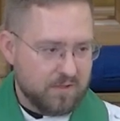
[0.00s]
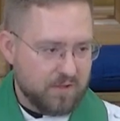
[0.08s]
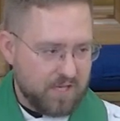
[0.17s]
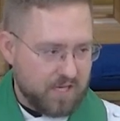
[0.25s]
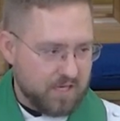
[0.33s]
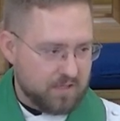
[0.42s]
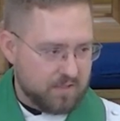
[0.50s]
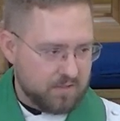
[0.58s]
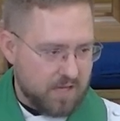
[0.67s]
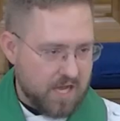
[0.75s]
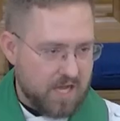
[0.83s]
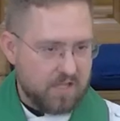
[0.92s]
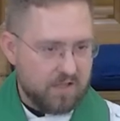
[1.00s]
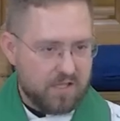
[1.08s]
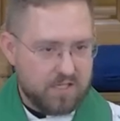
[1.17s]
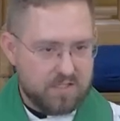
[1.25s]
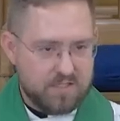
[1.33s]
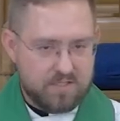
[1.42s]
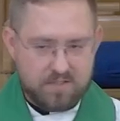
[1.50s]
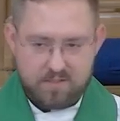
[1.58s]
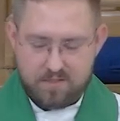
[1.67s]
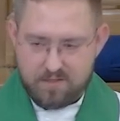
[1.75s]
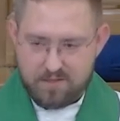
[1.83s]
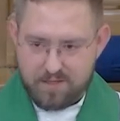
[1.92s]
that highlights
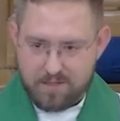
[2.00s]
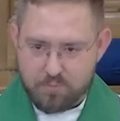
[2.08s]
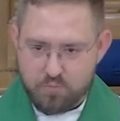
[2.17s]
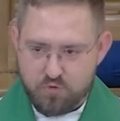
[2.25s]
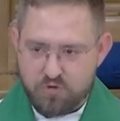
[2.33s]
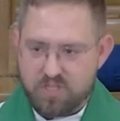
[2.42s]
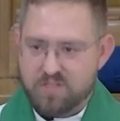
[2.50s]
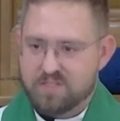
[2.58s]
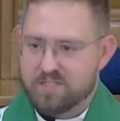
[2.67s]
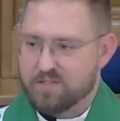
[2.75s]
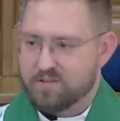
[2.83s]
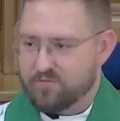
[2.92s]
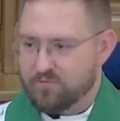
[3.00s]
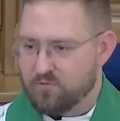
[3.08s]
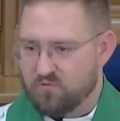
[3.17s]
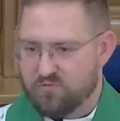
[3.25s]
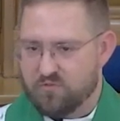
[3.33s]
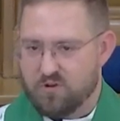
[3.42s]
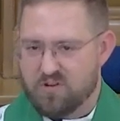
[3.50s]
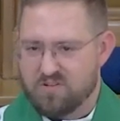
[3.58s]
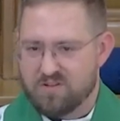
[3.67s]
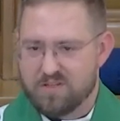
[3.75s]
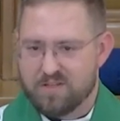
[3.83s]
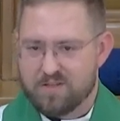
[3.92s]
and brings to the forefront
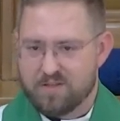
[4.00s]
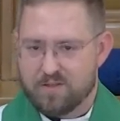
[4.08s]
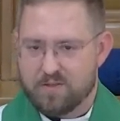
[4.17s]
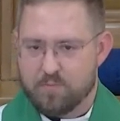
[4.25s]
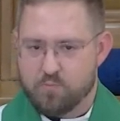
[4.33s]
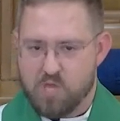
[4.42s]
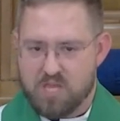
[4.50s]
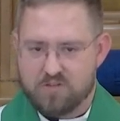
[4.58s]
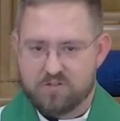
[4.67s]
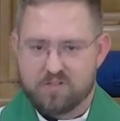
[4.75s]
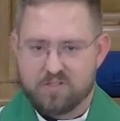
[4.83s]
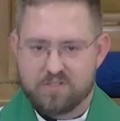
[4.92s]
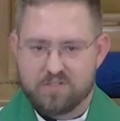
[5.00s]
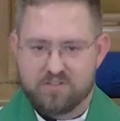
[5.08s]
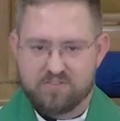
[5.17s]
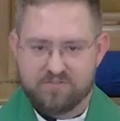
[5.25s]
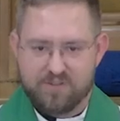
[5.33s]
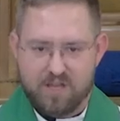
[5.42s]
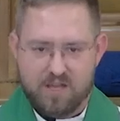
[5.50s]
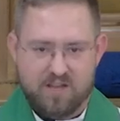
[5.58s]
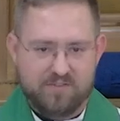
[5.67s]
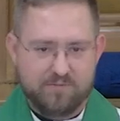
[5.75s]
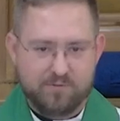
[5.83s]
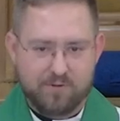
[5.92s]
the patronage of
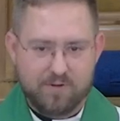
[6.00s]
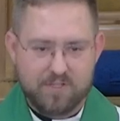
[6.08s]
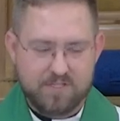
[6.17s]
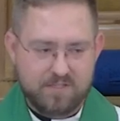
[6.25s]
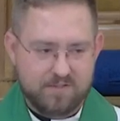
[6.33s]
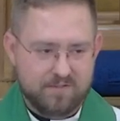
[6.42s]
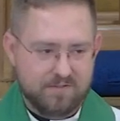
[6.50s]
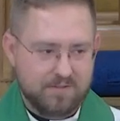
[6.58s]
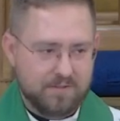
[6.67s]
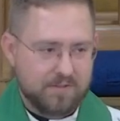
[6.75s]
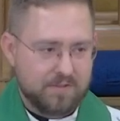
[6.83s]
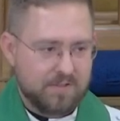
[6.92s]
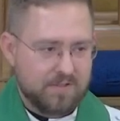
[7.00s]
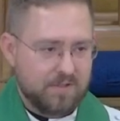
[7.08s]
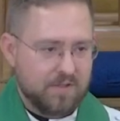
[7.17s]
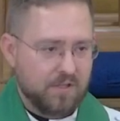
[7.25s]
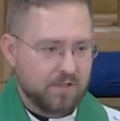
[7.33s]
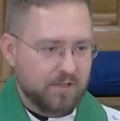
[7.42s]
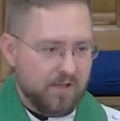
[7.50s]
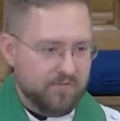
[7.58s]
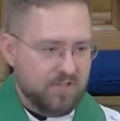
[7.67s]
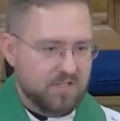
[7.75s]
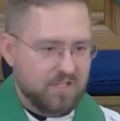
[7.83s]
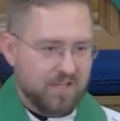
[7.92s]
God for us the
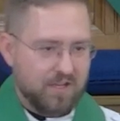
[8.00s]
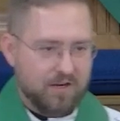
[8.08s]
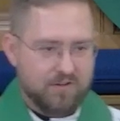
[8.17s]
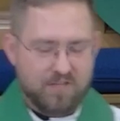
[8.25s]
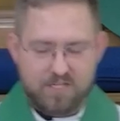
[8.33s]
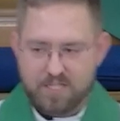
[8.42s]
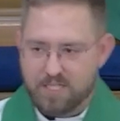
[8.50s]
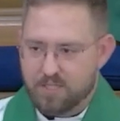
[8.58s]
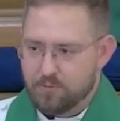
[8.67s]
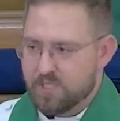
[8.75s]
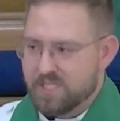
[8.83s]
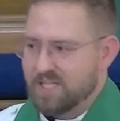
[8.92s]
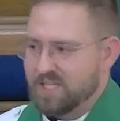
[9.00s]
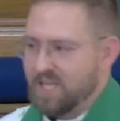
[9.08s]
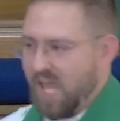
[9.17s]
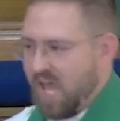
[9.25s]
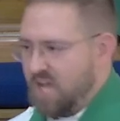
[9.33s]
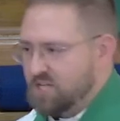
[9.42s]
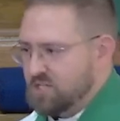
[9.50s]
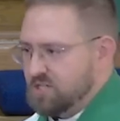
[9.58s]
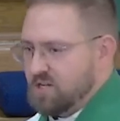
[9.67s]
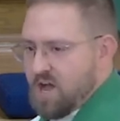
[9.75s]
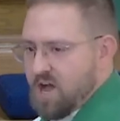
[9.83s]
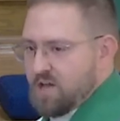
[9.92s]
loving care that he would take
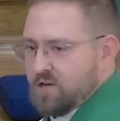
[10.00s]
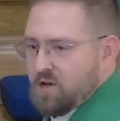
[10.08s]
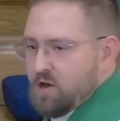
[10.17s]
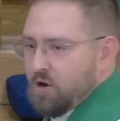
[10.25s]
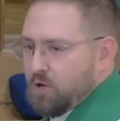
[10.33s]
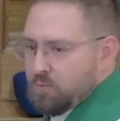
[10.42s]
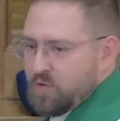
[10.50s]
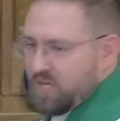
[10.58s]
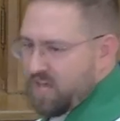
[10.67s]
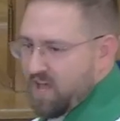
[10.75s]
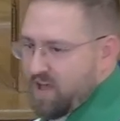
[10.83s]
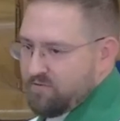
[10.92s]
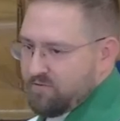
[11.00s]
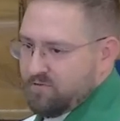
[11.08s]
action on our behalf